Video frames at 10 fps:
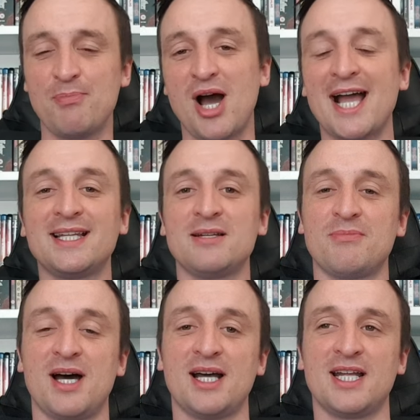but I didn't
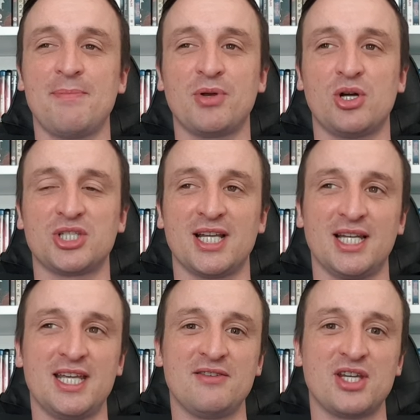mind that because it
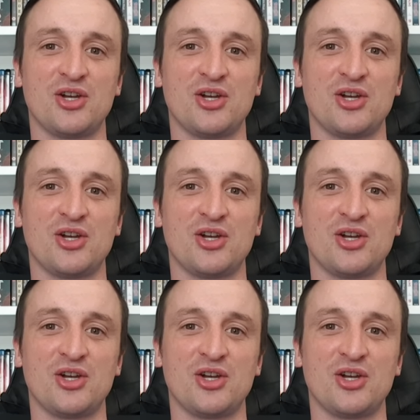leaves